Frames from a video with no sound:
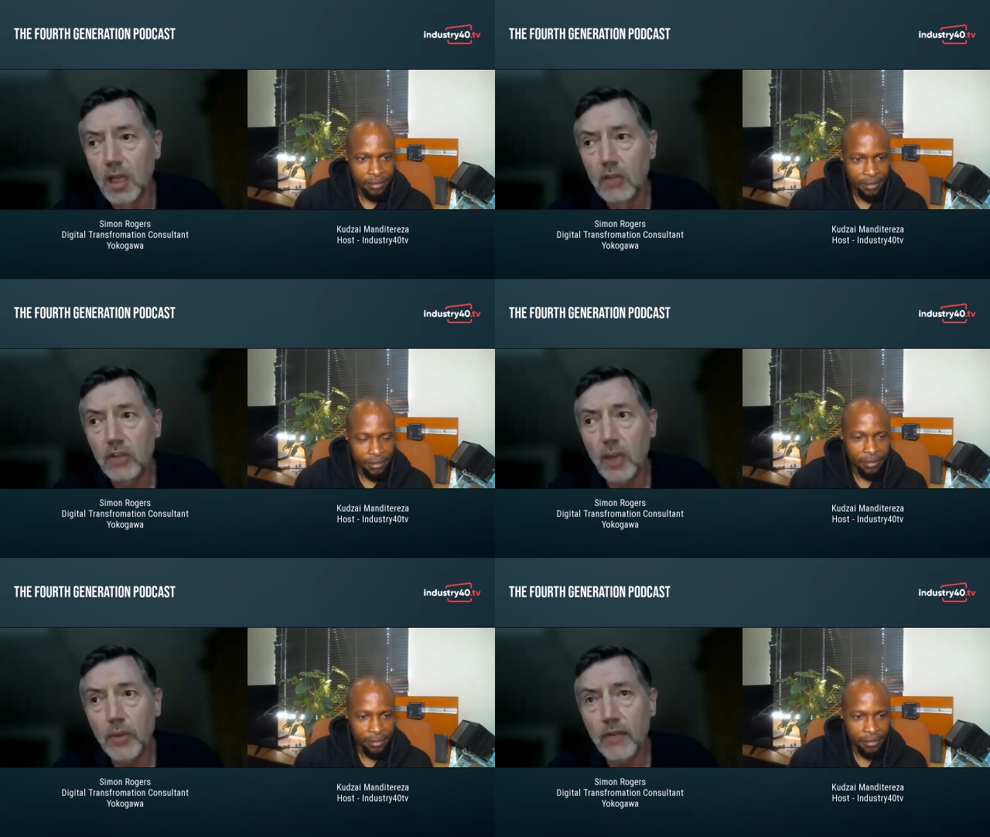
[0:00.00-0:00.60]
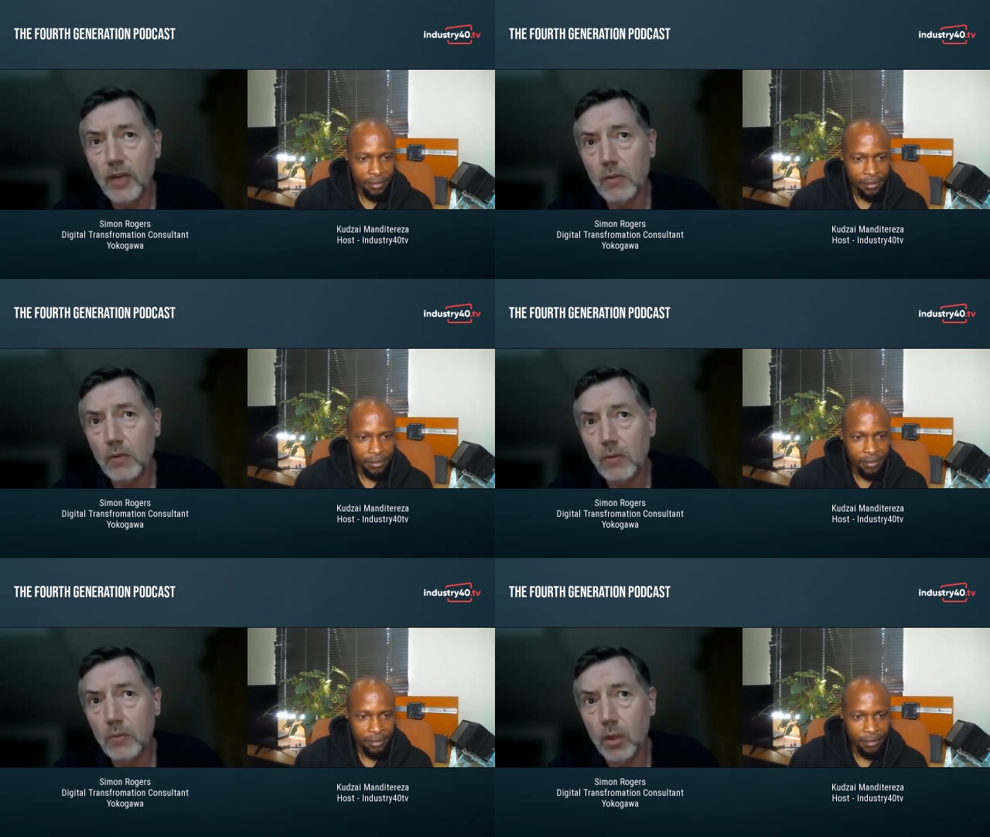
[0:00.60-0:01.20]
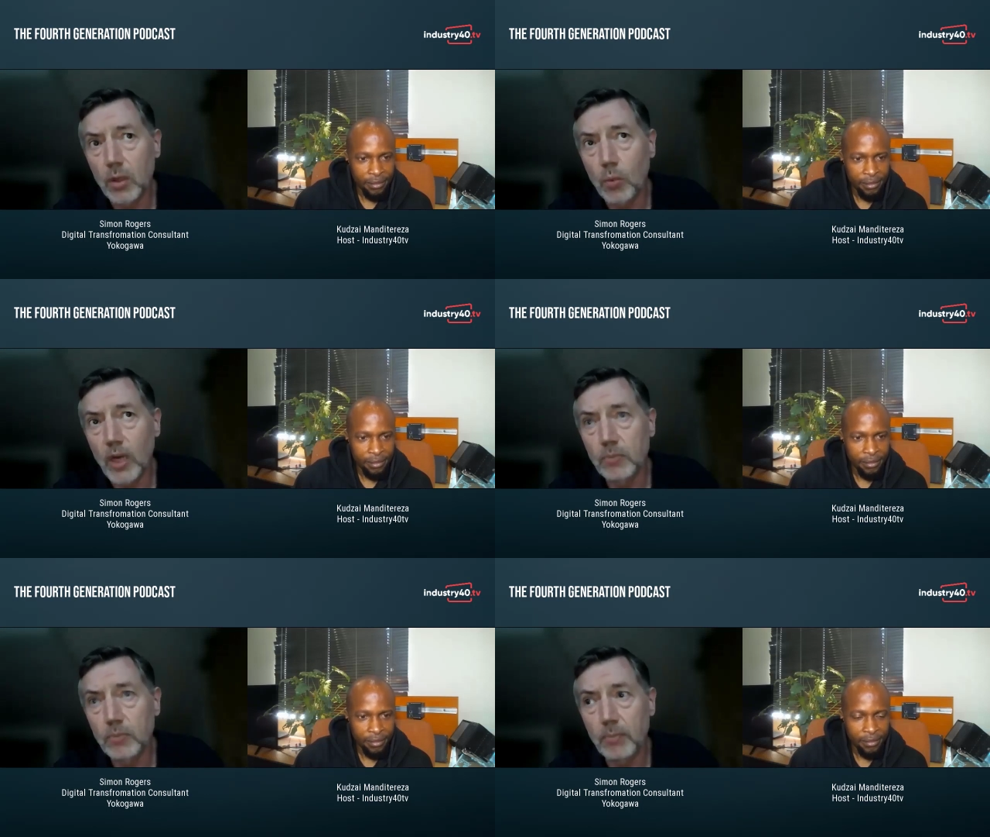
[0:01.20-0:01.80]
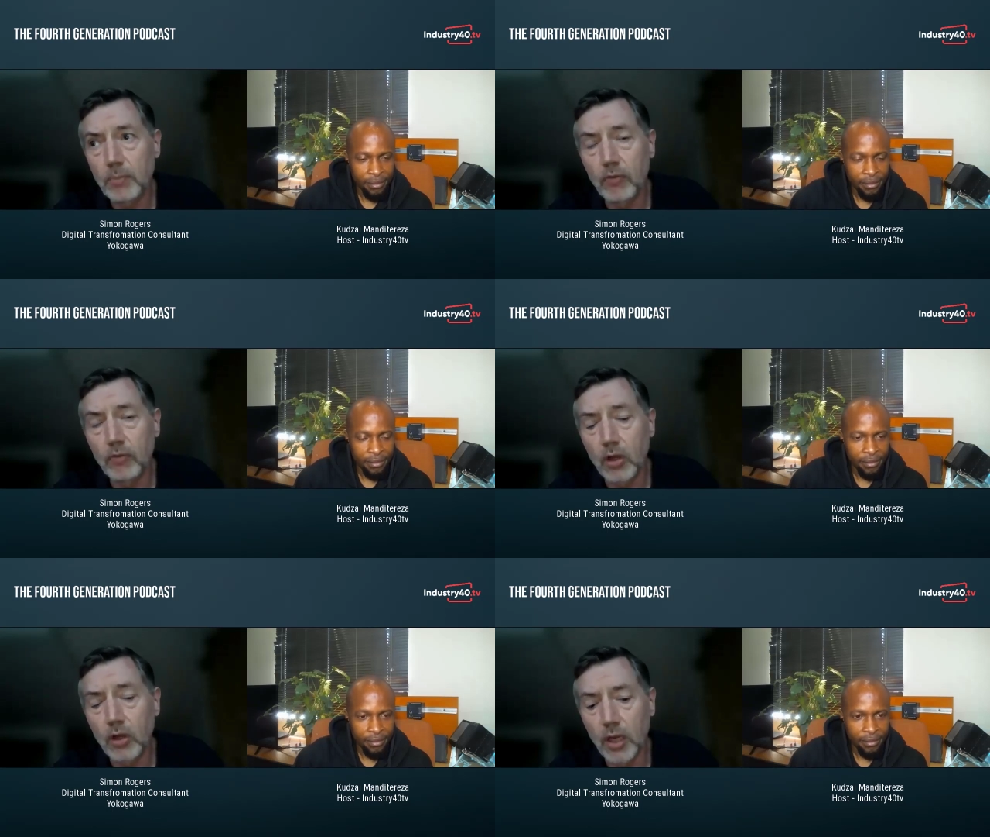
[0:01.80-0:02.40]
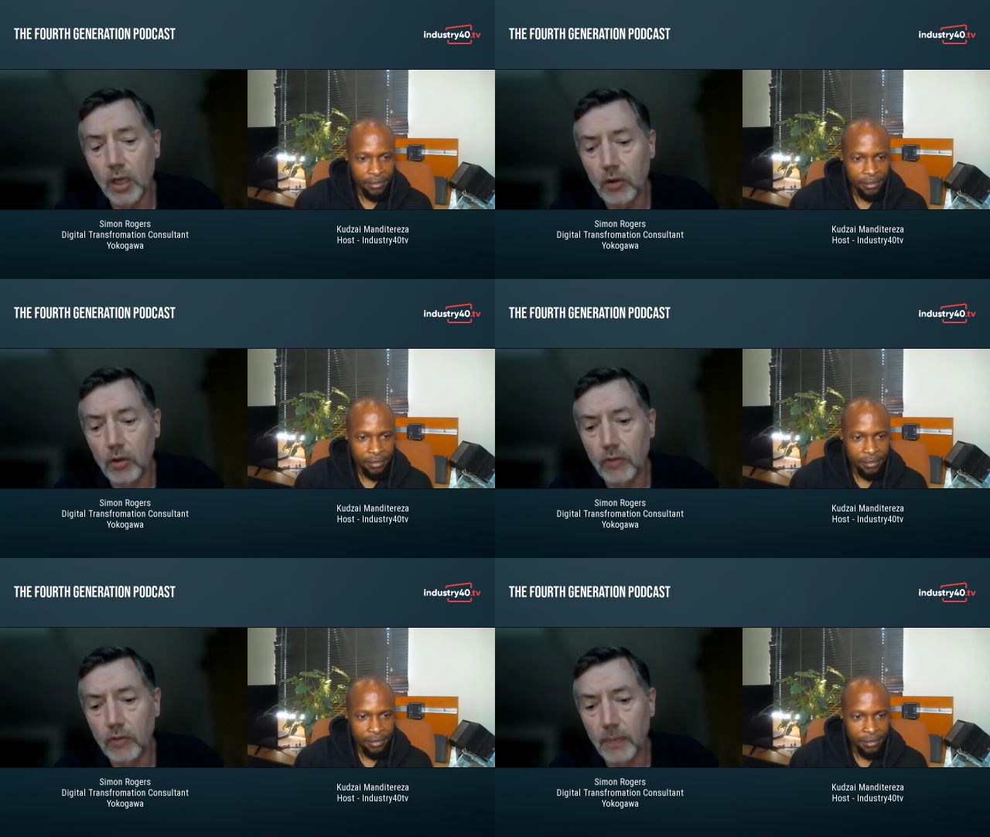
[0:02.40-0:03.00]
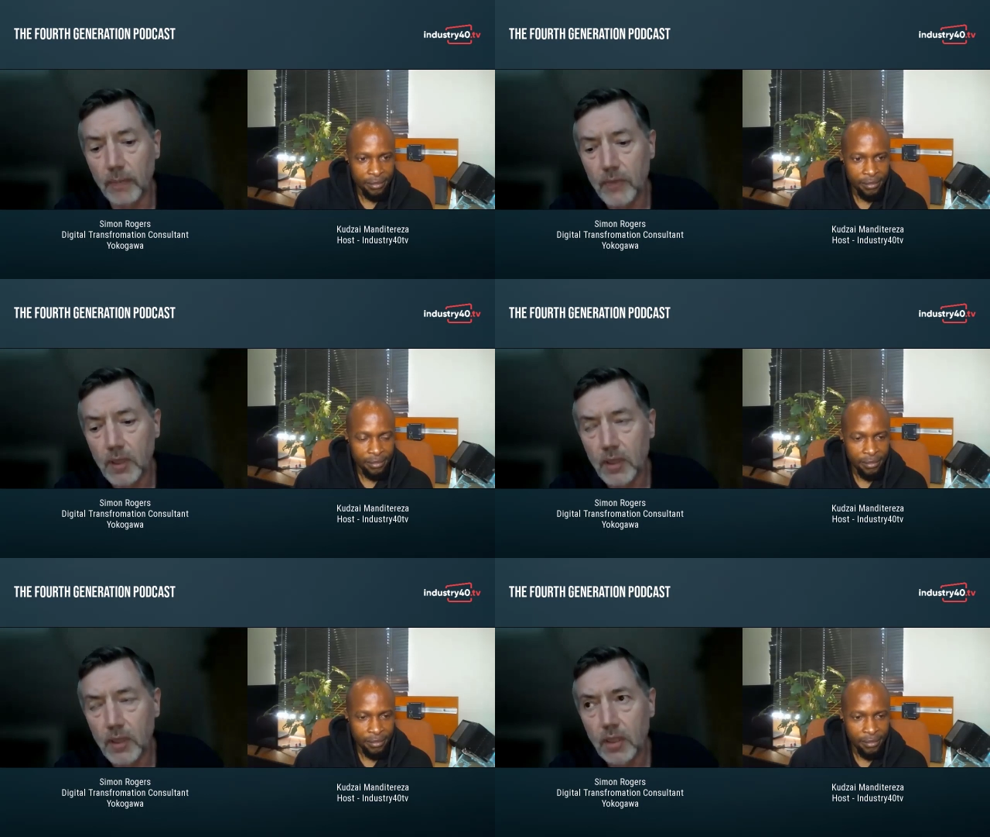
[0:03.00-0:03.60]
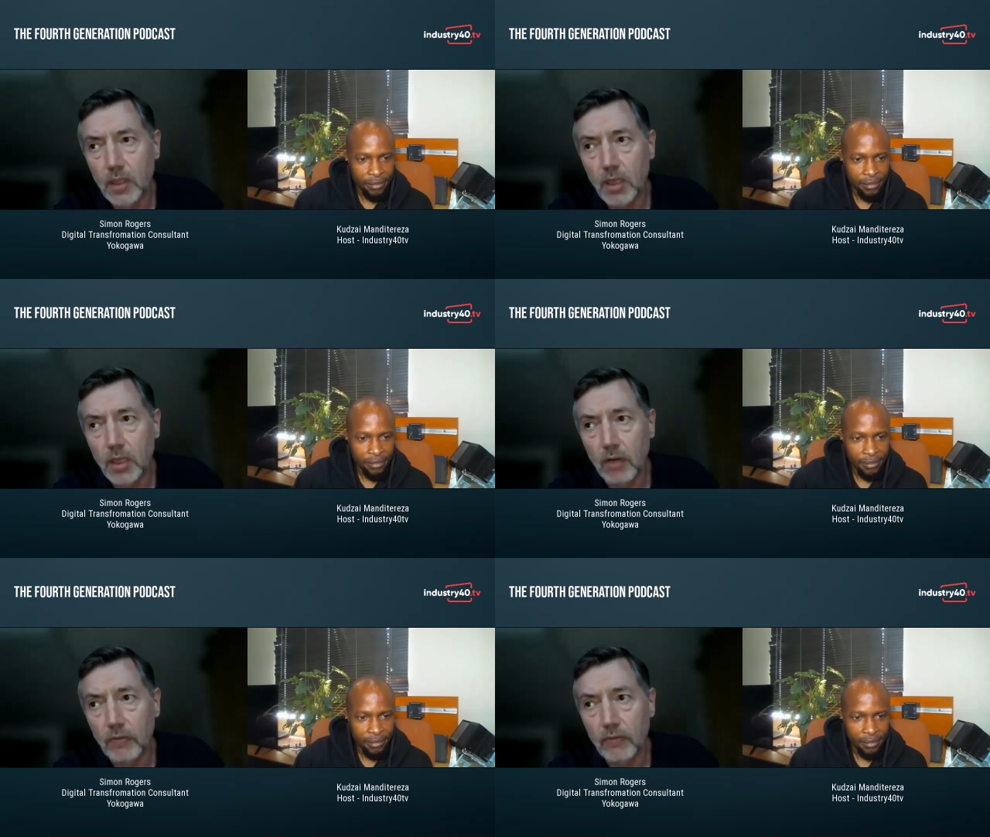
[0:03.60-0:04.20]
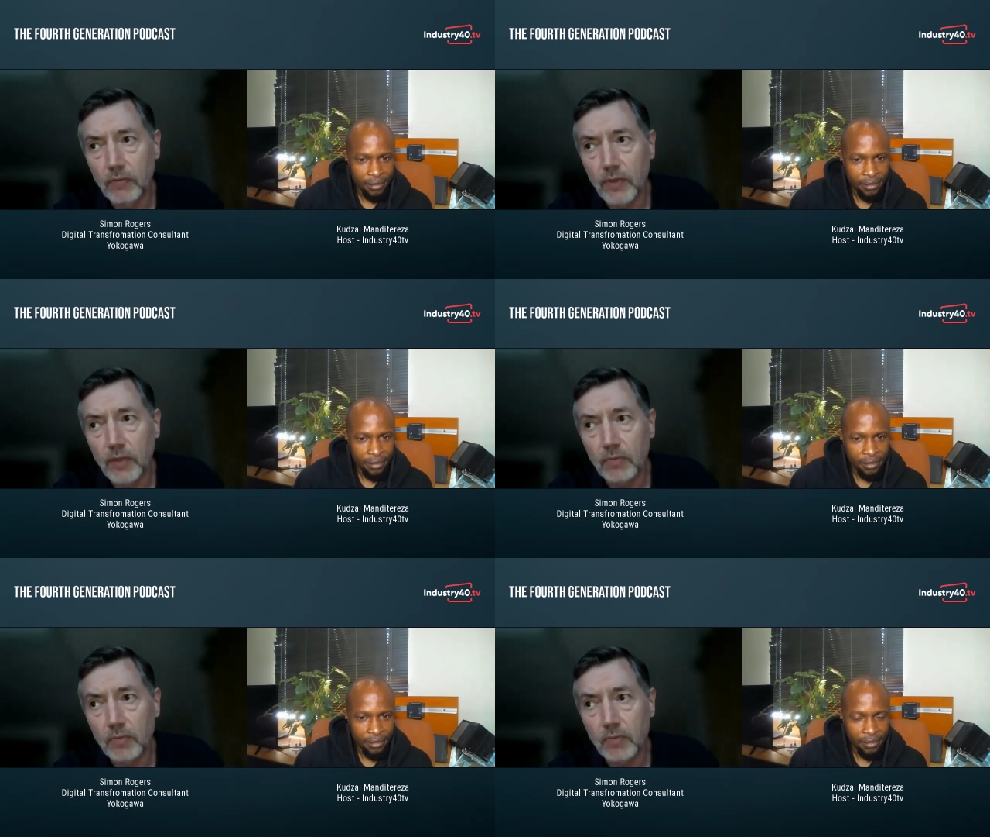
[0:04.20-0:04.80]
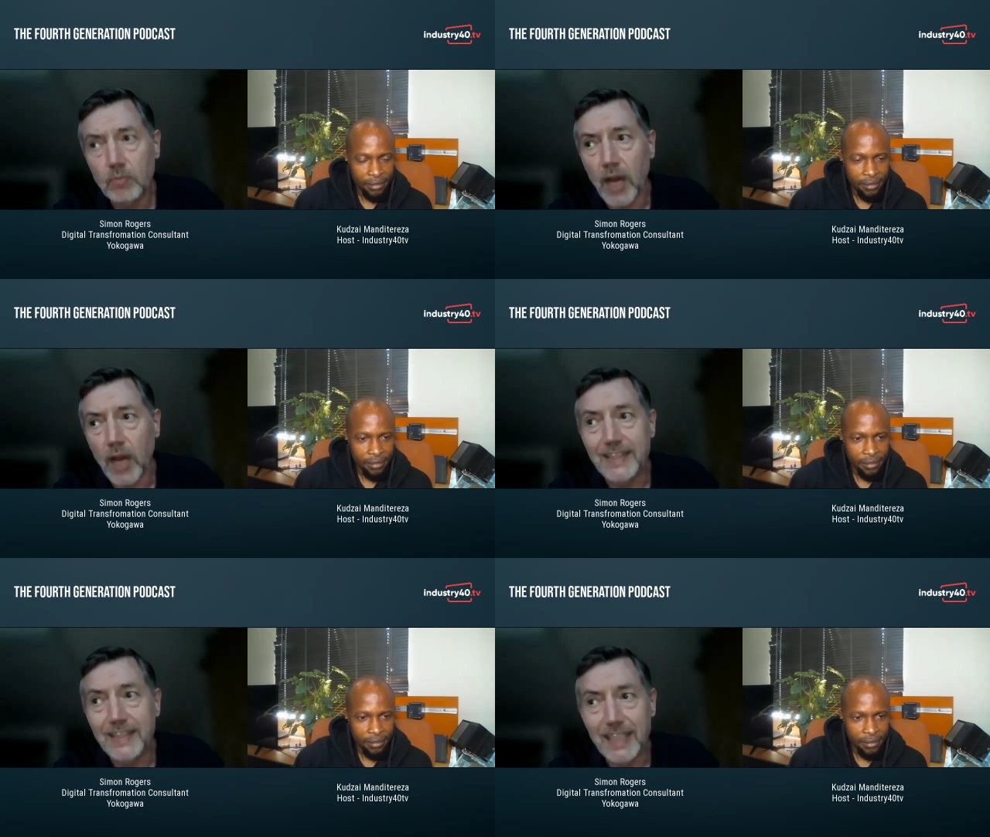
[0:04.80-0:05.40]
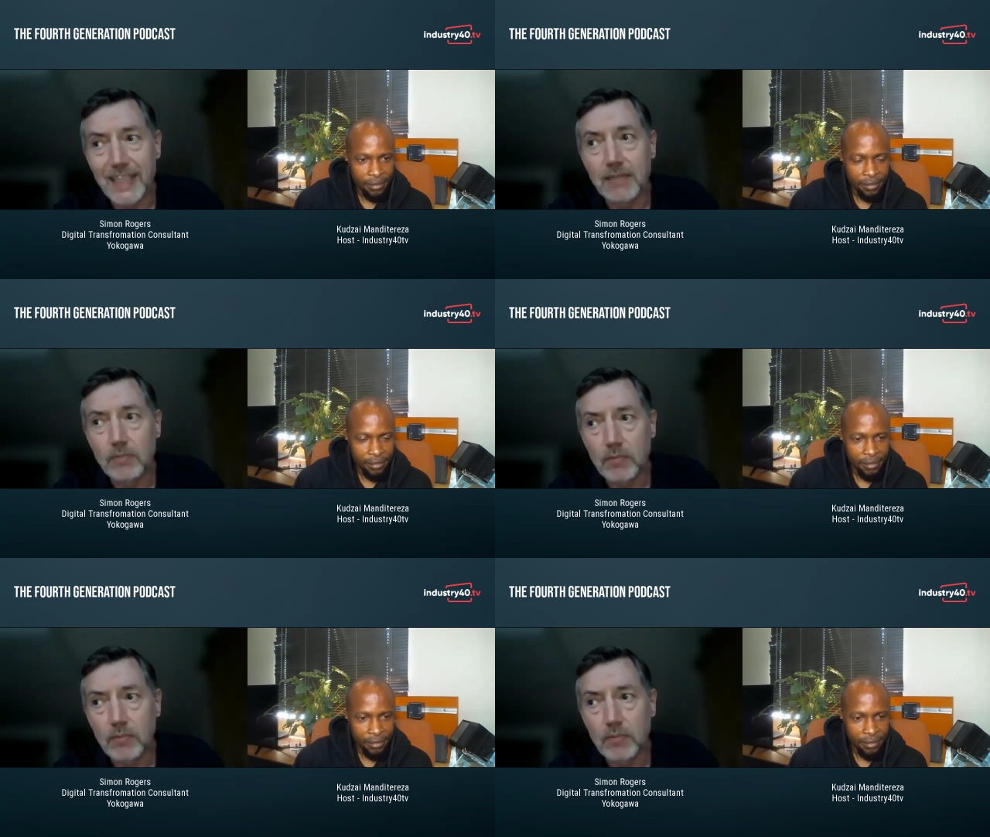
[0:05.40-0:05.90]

Speaker 1: So yeah, we have a you know widespread portfolio of um, of IT